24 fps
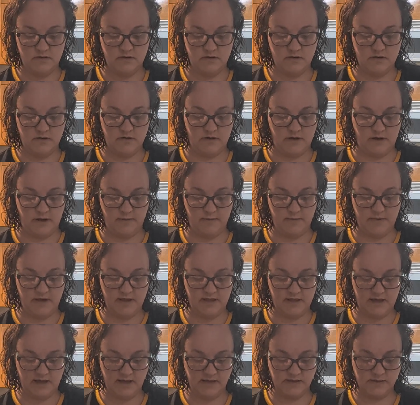all right, my
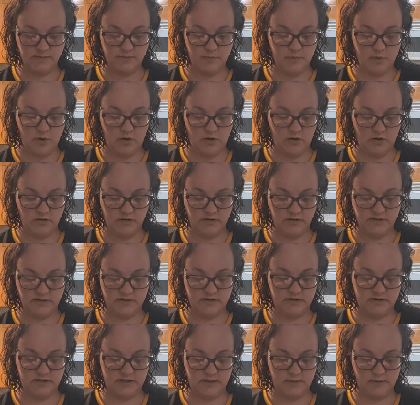last ball is
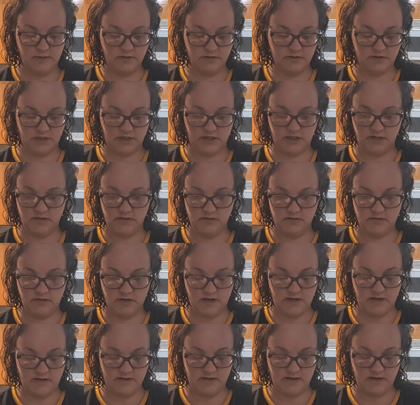just about done,
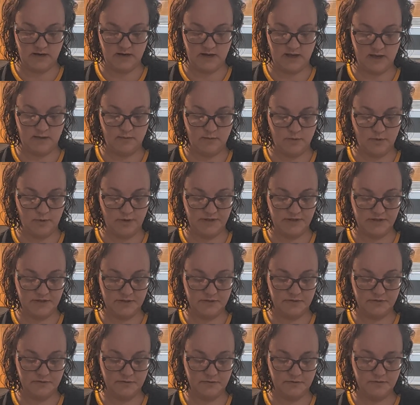and then I'm going
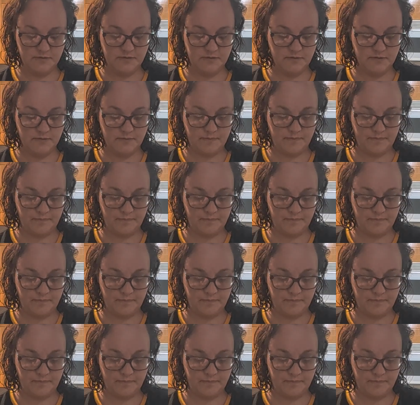to